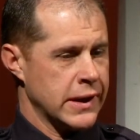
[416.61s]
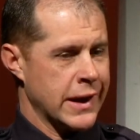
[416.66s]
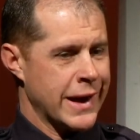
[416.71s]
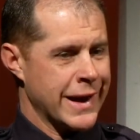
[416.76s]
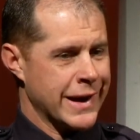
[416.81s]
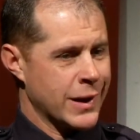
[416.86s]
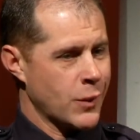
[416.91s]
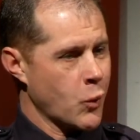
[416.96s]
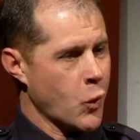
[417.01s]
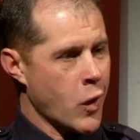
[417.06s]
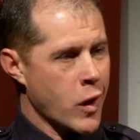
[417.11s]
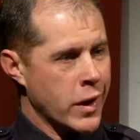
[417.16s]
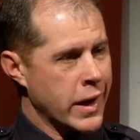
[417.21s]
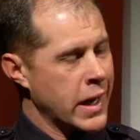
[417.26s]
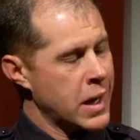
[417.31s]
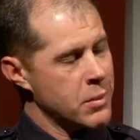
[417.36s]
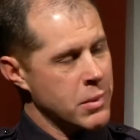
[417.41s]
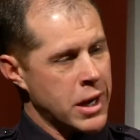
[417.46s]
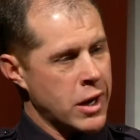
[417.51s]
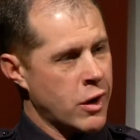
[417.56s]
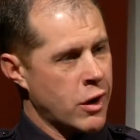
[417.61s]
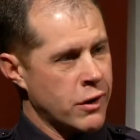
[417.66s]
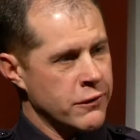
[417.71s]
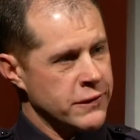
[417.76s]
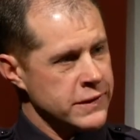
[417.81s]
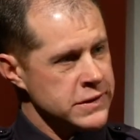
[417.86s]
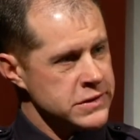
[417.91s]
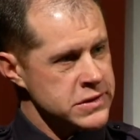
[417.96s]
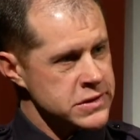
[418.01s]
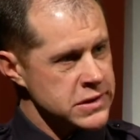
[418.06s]
I can walk out of my
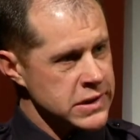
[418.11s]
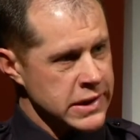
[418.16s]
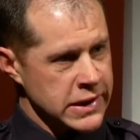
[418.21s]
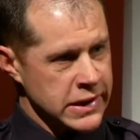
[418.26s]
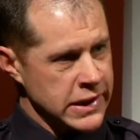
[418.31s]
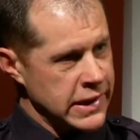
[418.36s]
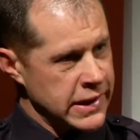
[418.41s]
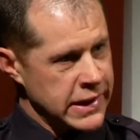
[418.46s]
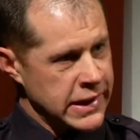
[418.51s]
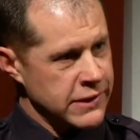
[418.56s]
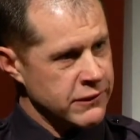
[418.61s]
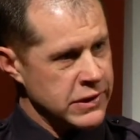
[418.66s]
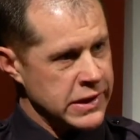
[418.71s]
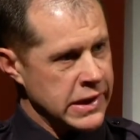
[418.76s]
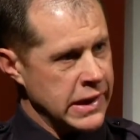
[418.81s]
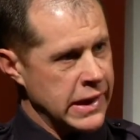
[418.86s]
office at any given